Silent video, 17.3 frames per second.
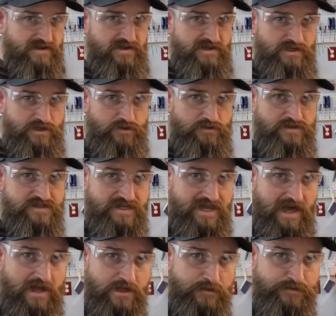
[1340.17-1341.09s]
You know, this
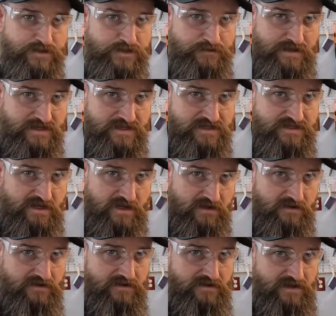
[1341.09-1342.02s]
caliper's been
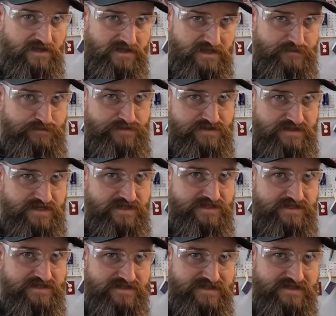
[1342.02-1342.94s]
stuck in this
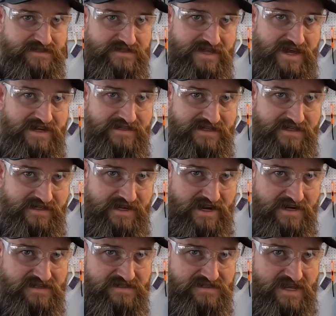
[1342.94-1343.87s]
position since
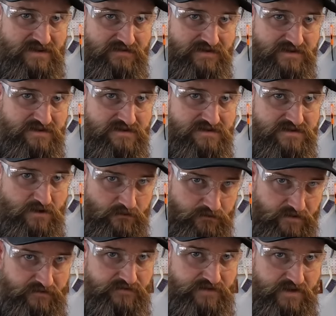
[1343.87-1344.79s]
1997, so
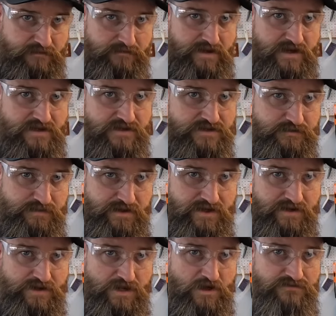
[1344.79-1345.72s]
15 minutes should be
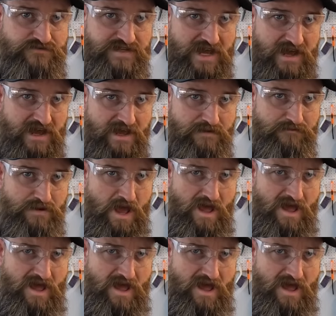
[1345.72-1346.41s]
enough time.